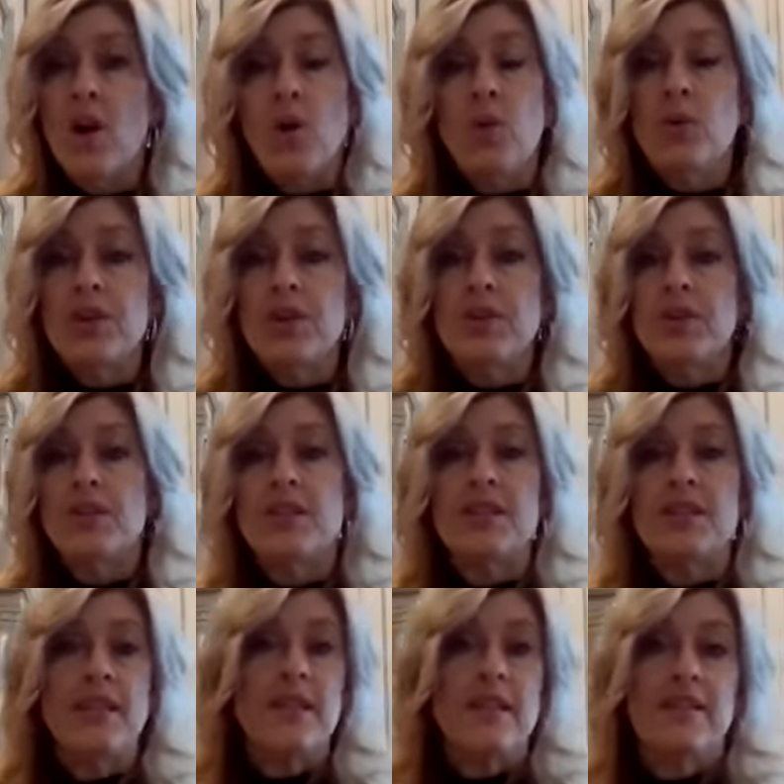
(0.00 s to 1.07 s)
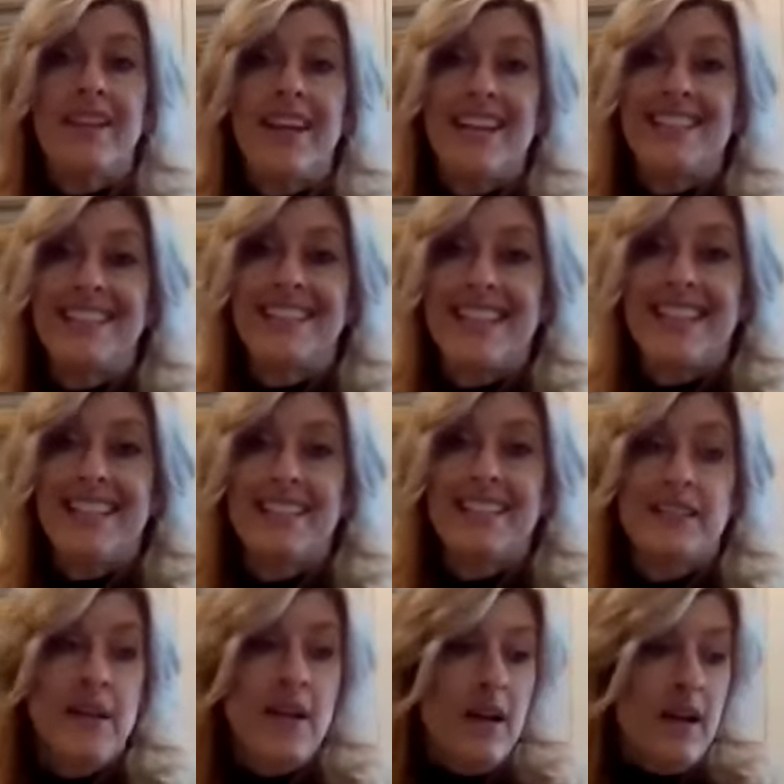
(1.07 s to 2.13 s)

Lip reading: Or you could just eat it as it is.